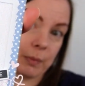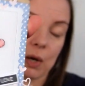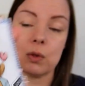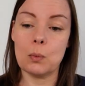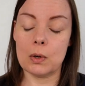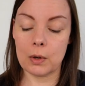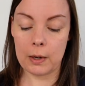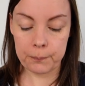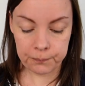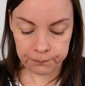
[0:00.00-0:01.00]
on the wonk.
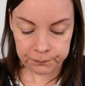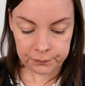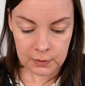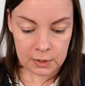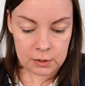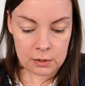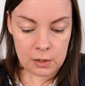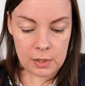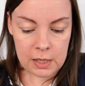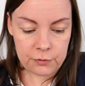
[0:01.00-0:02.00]
So
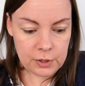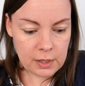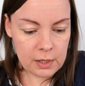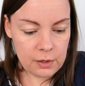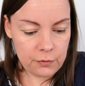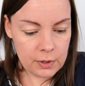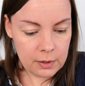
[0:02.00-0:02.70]
you have to kind of